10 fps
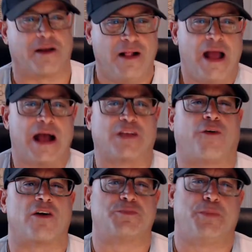As
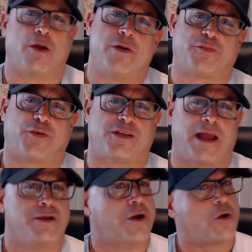far as big winners for
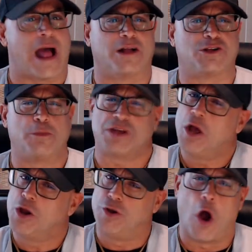today, no college hoops,
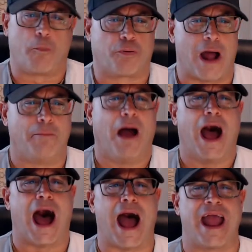no problem.
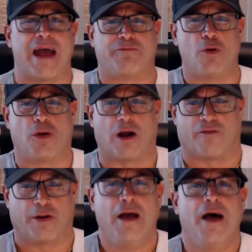I have you
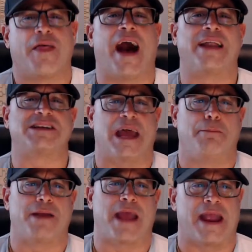covered. The hottest
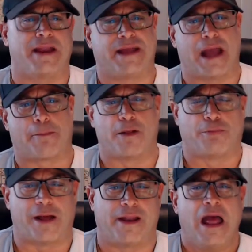NBA handicapper on the
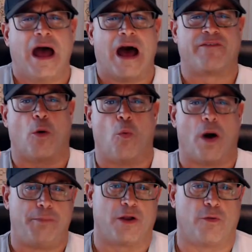planet, I've got
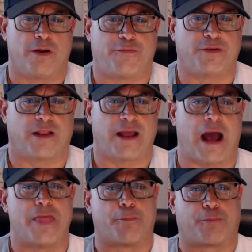one big winner for you today
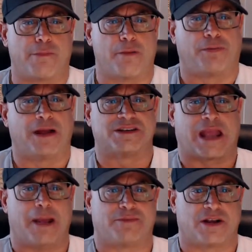on the premium plays at
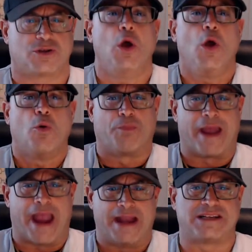Game Changers with my
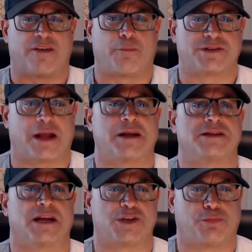87%
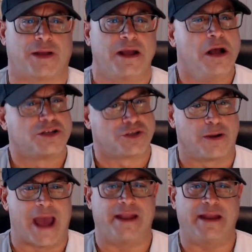consensus play. So
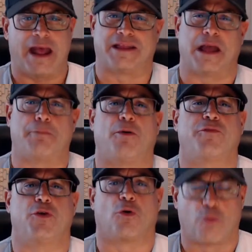get it and tip off
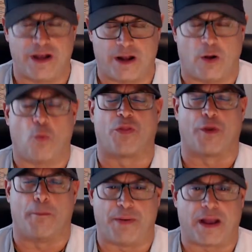your week with a
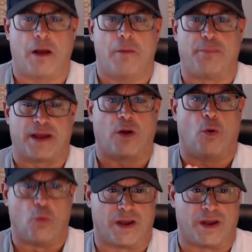big, big win.